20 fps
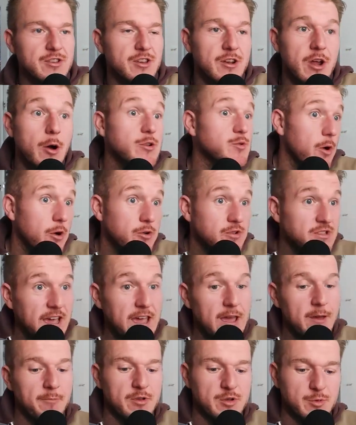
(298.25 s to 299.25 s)
And I was
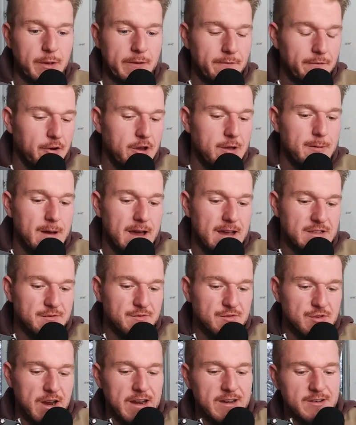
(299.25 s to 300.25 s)
rotating between three pairs of
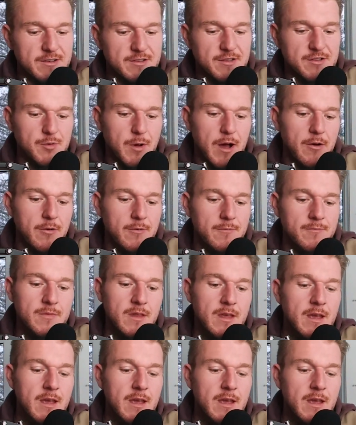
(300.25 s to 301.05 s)
trainers as well.